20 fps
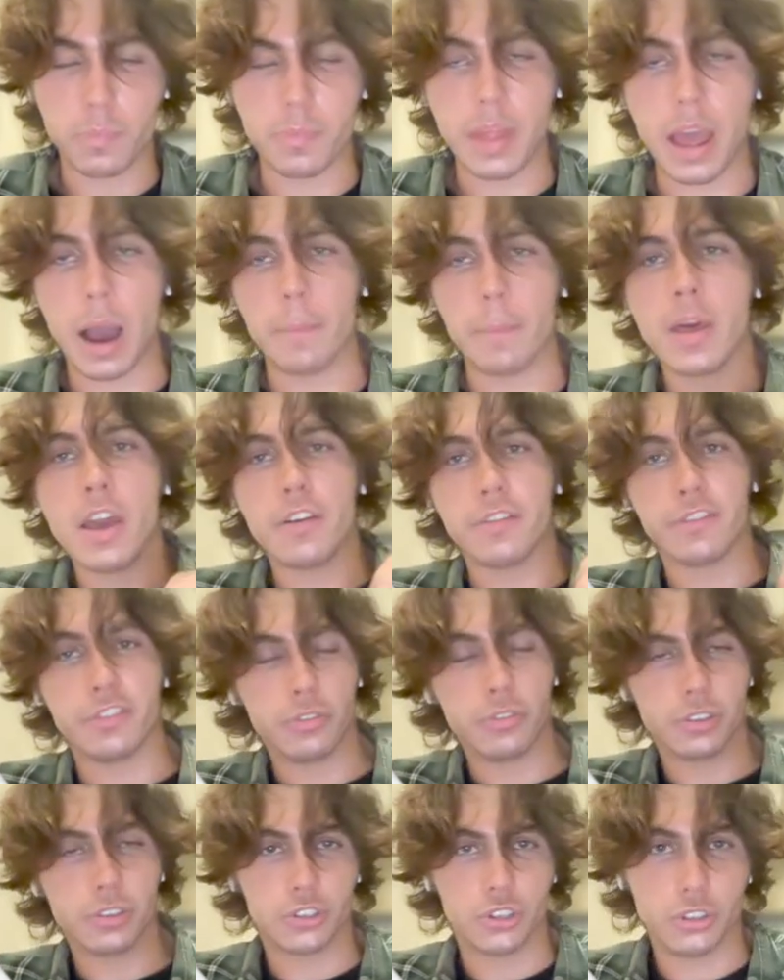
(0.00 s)
Now, a few
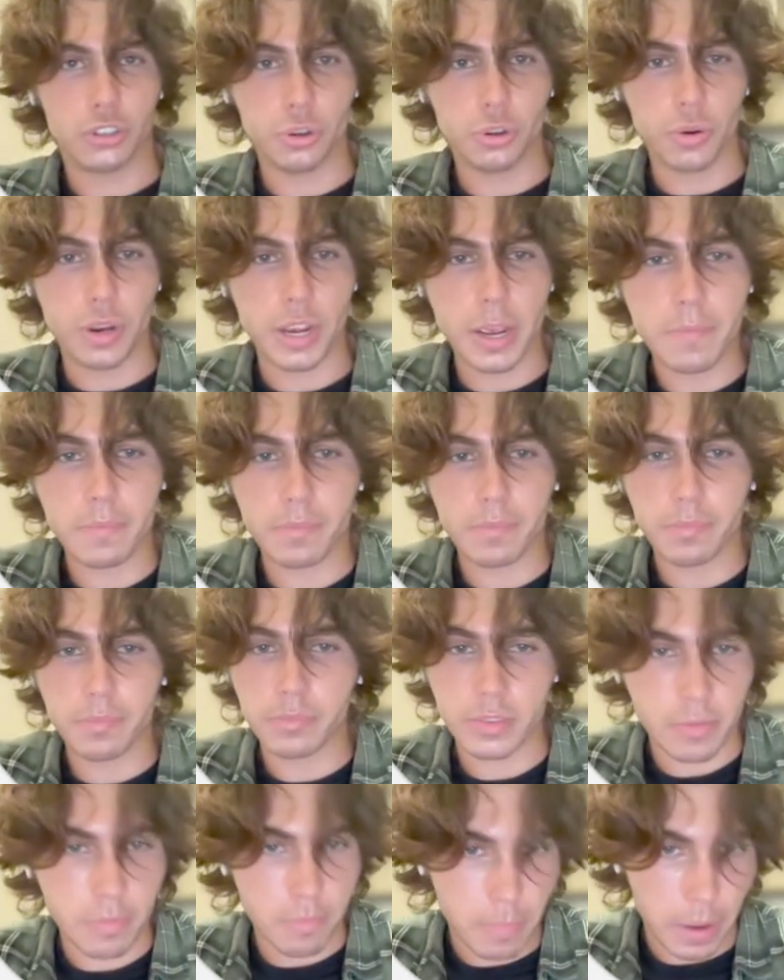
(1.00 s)
things you can do here.
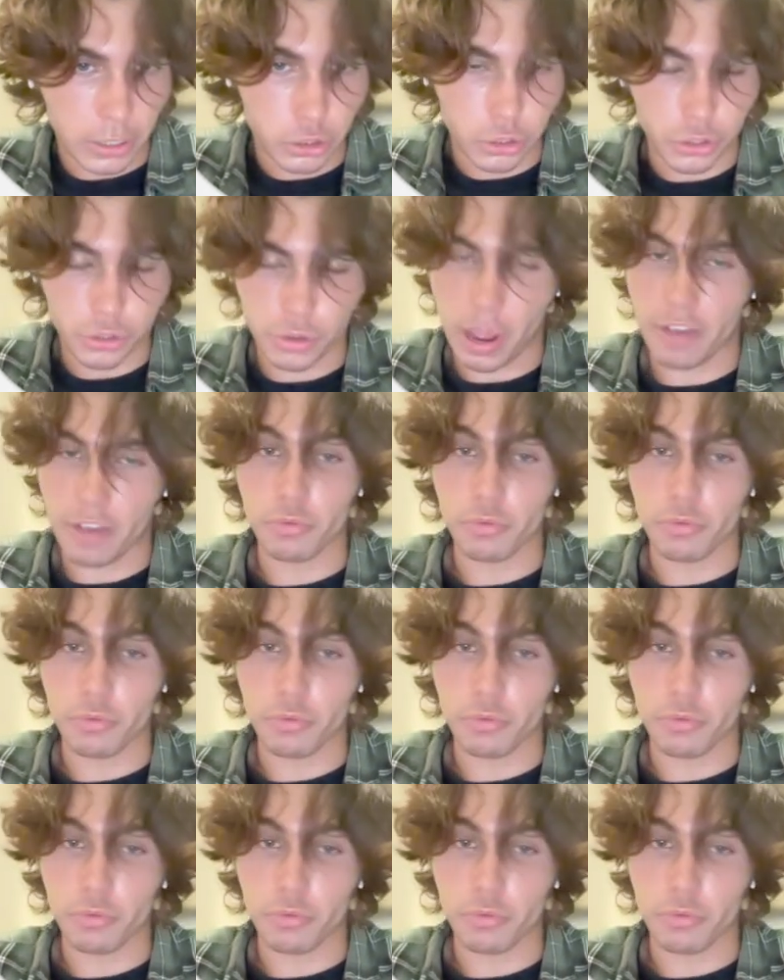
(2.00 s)
Make sure that you have